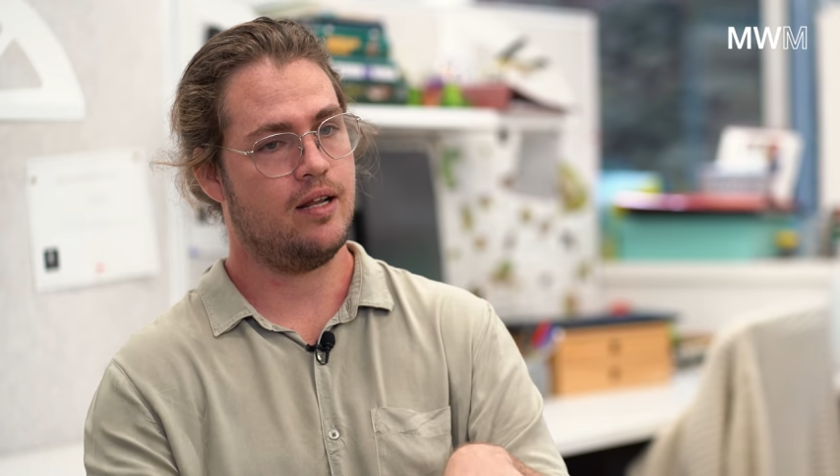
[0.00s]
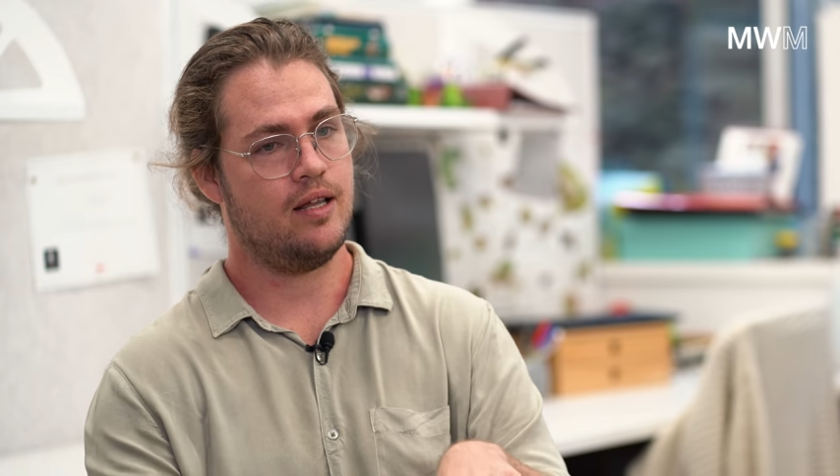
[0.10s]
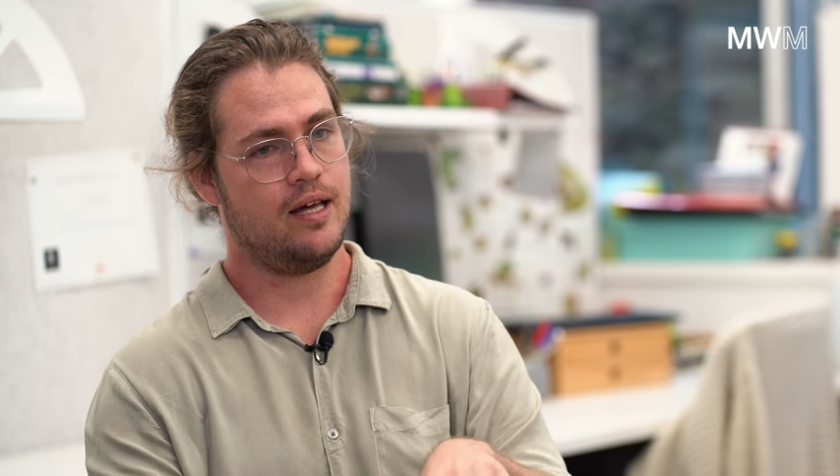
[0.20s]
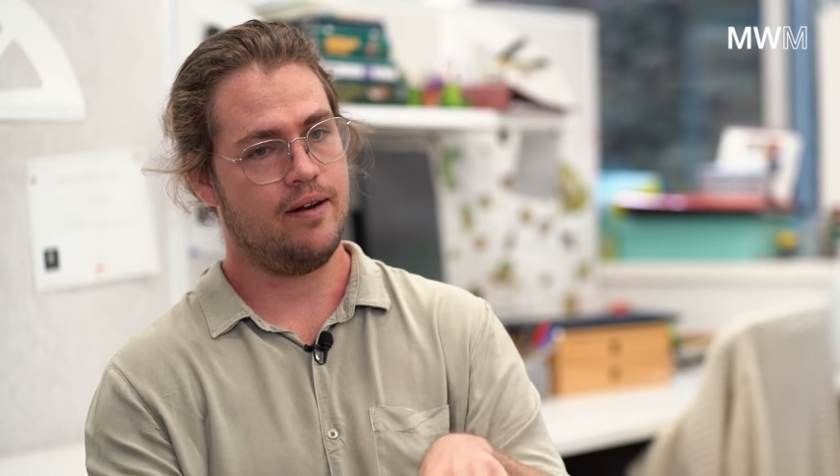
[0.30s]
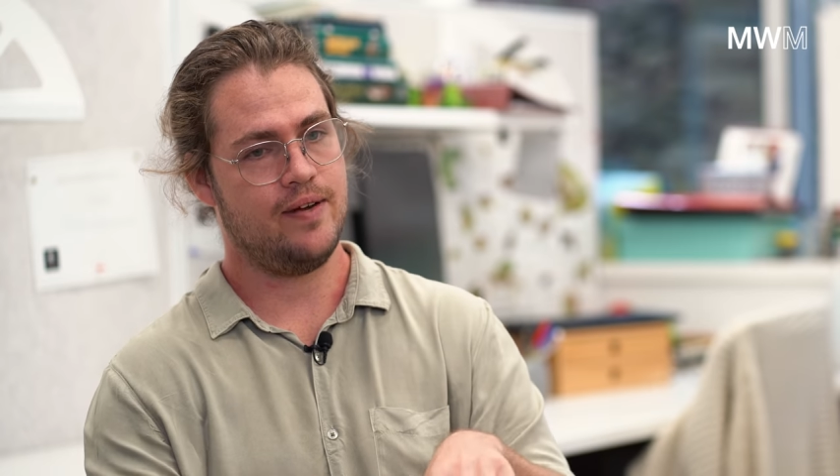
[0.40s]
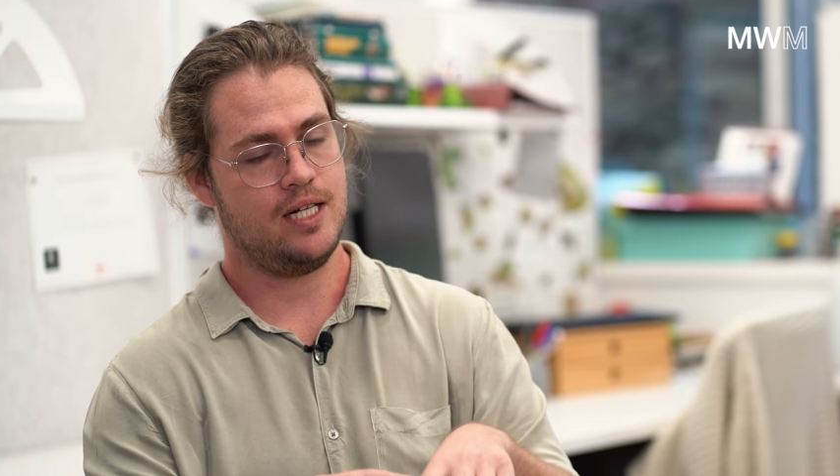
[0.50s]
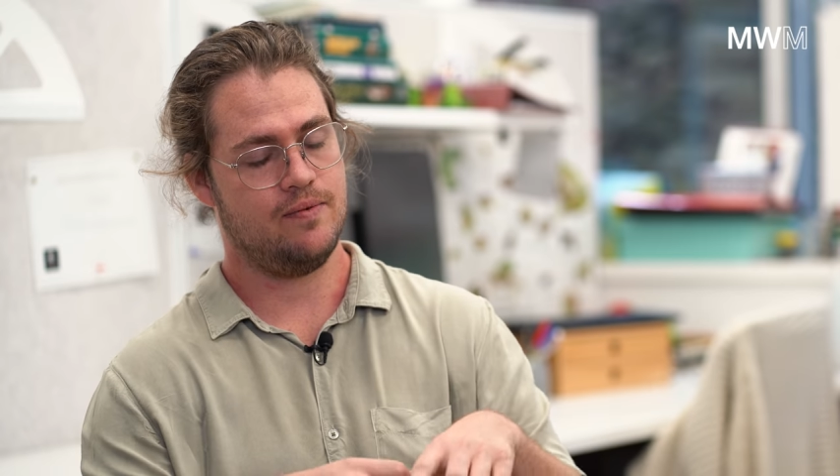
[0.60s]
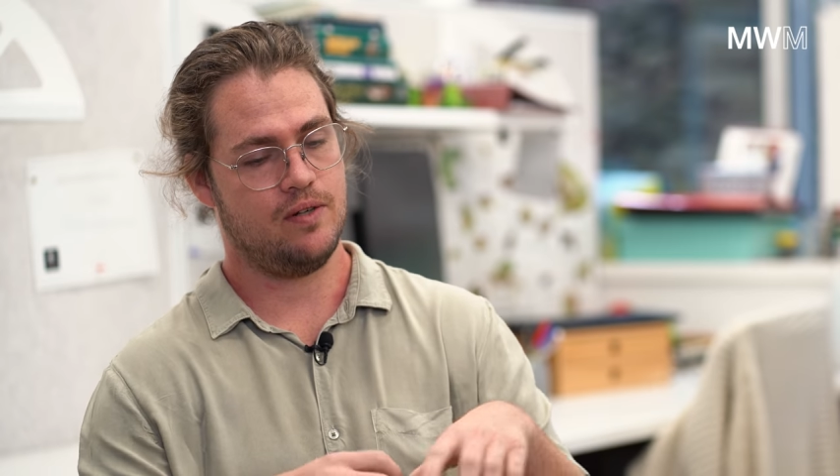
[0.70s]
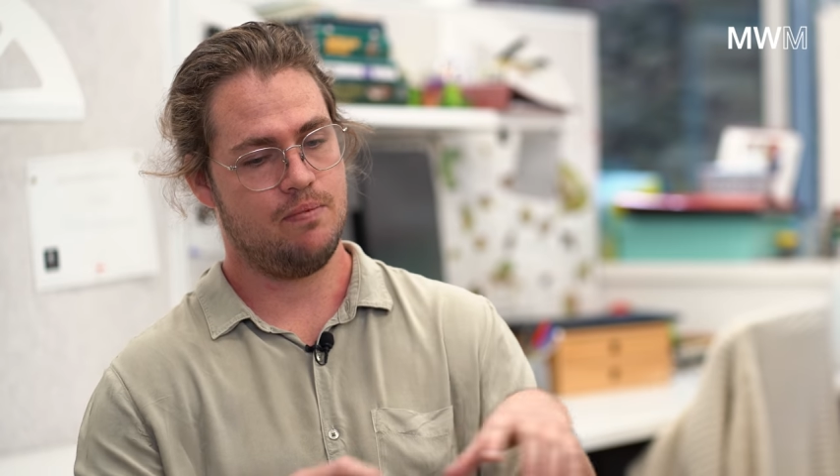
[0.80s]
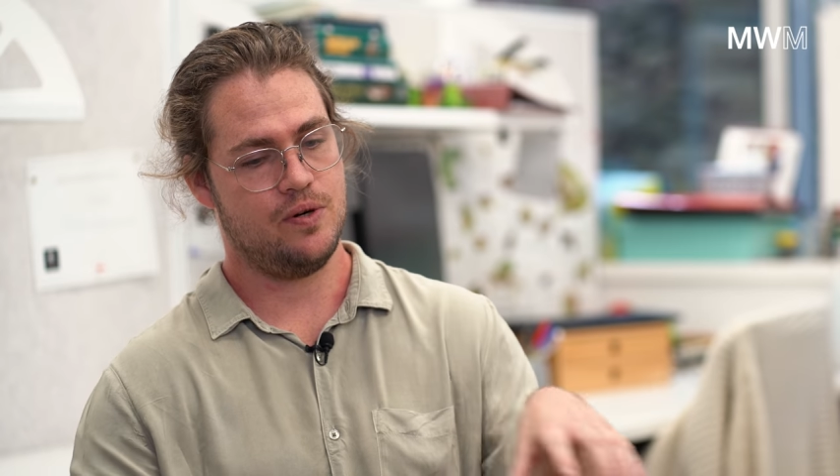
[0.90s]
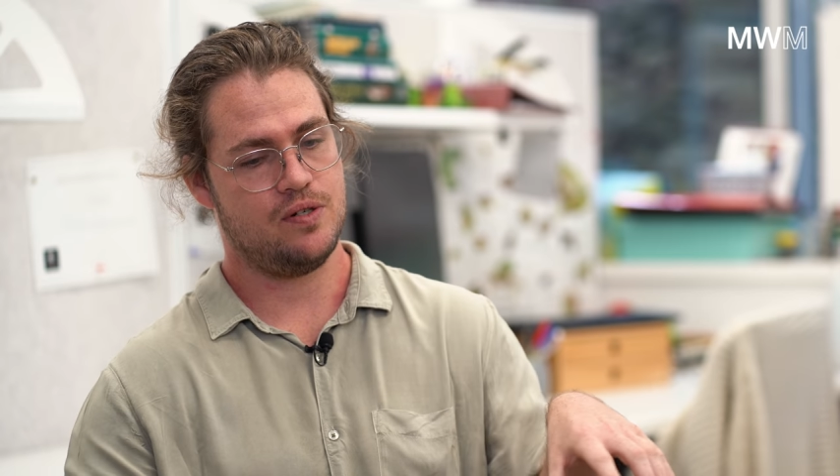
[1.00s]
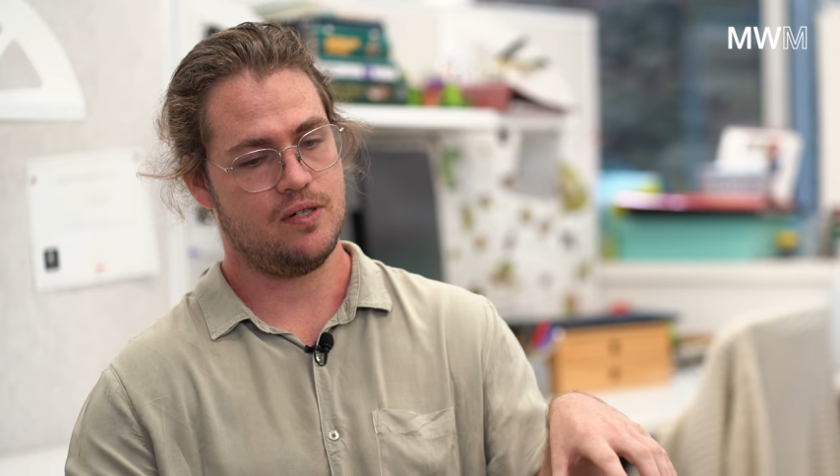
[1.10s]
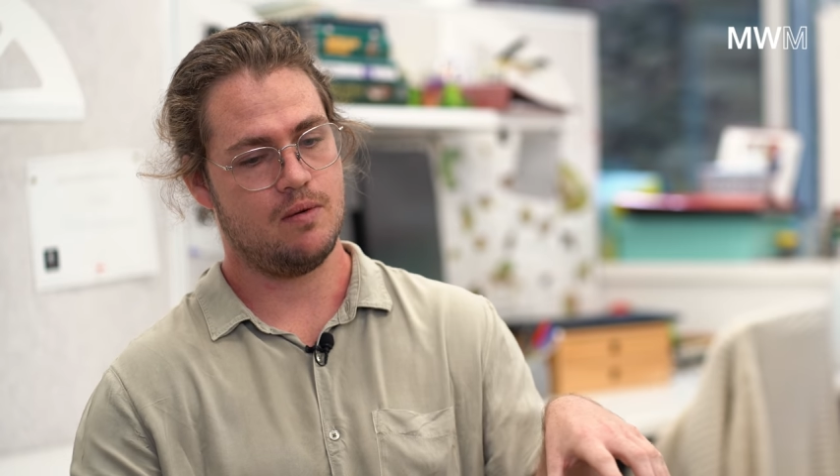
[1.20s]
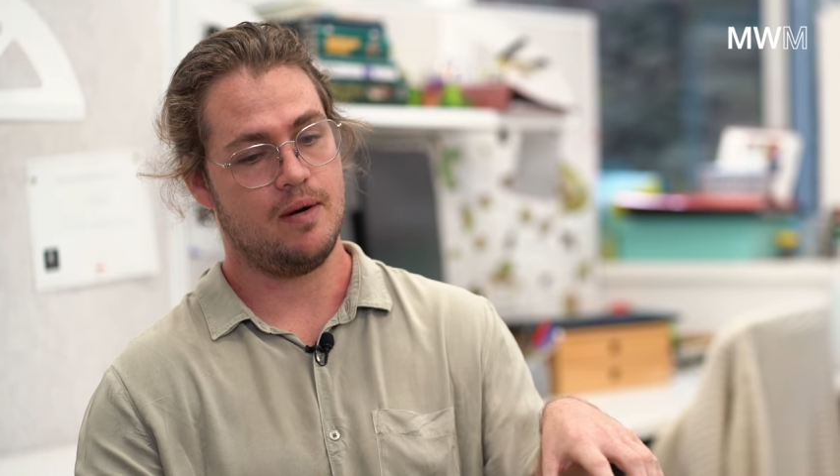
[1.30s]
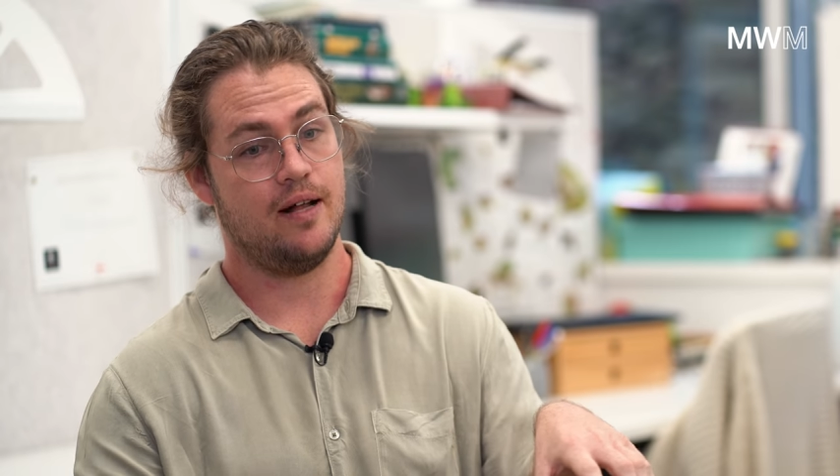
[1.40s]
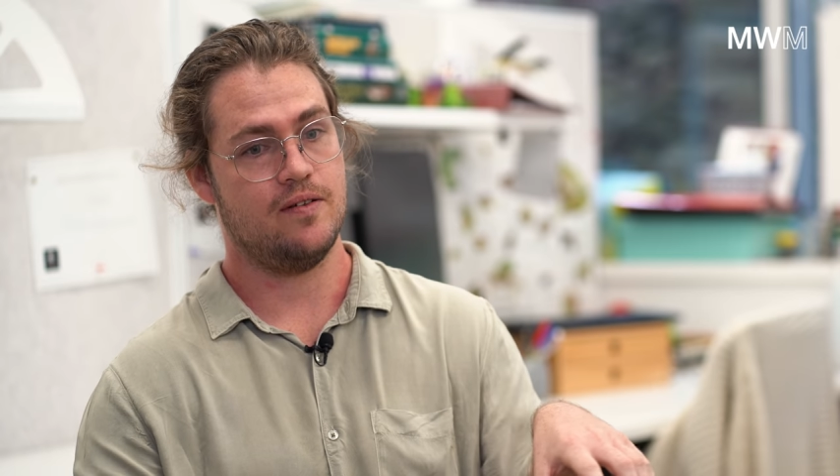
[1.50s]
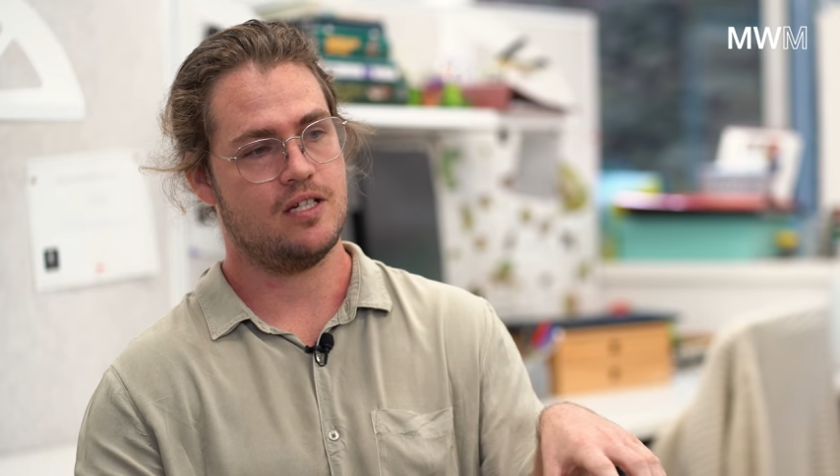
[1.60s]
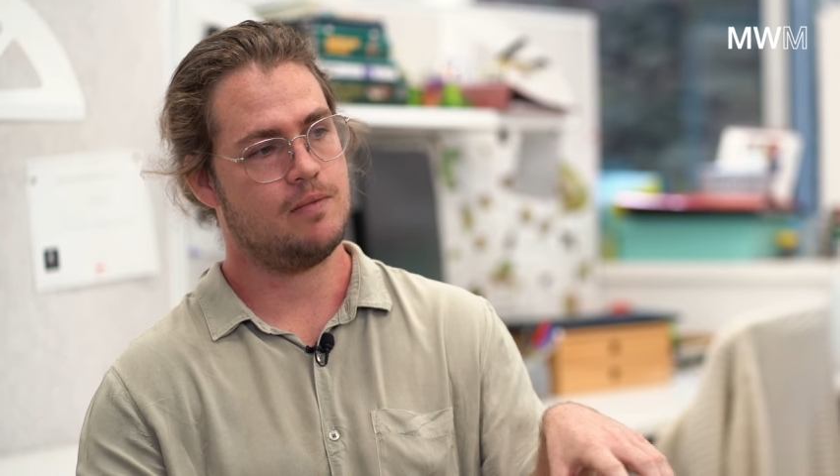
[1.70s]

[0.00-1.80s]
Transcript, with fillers: and that effectively pushes koalas,